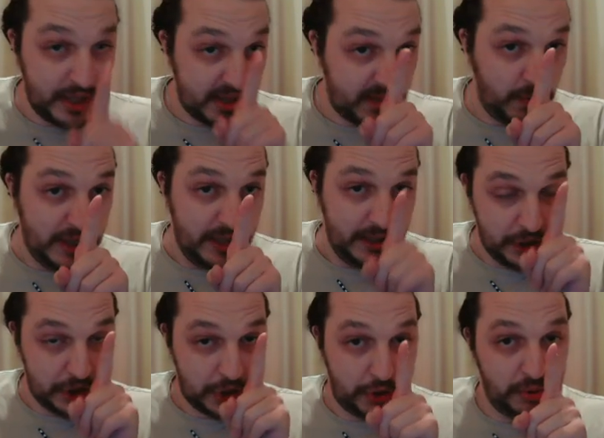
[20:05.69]
Just one.
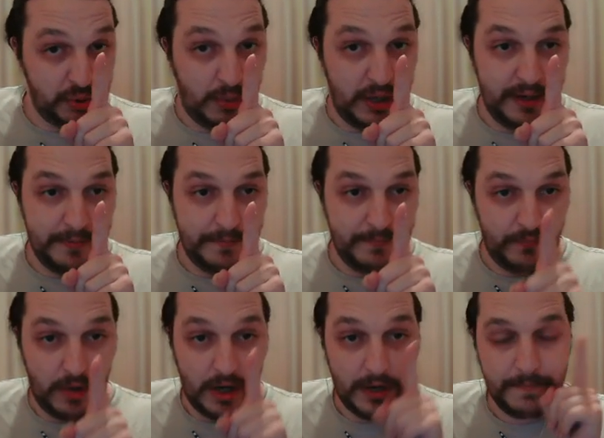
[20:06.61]
Just choose one,
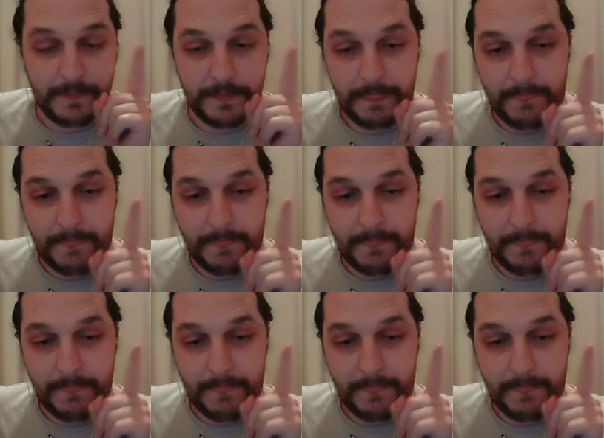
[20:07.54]
right?